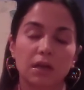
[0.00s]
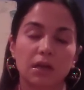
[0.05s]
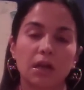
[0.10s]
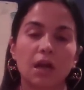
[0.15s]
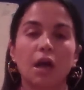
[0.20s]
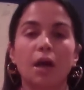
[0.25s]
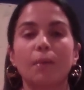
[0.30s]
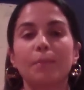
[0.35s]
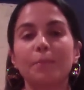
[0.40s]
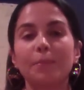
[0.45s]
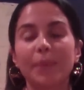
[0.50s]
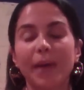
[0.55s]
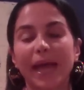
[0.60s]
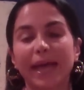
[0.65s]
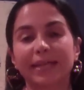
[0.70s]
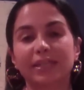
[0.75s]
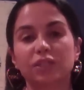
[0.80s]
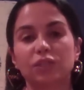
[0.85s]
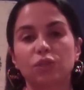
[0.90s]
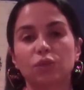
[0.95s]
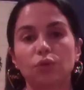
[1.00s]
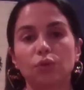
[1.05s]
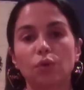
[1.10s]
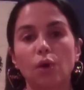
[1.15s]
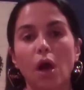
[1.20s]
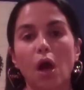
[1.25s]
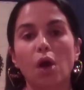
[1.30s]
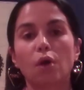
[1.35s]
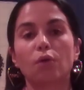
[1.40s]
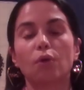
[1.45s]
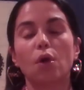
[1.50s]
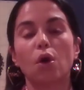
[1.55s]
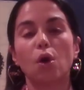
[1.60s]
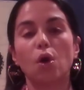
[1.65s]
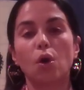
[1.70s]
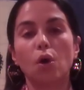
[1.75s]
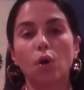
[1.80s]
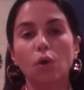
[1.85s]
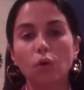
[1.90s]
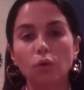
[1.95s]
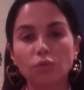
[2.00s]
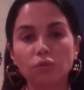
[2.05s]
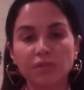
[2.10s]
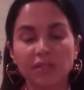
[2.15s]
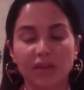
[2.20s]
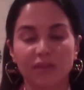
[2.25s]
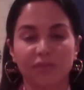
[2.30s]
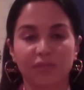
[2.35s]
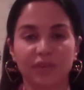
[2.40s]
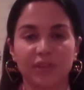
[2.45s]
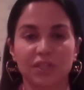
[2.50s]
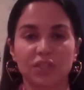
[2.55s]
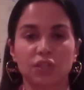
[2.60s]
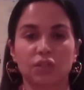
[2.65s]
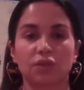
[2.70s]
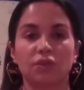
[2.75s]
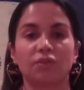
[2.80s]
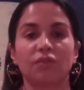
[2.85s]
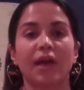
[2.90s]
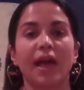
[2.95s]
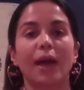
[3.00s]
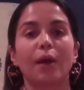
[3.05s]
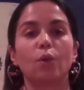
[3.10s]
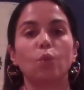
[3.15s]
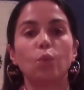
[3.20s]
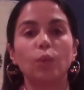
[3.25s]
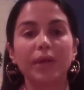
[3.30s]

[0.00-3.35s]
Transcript: come back to our own definition of how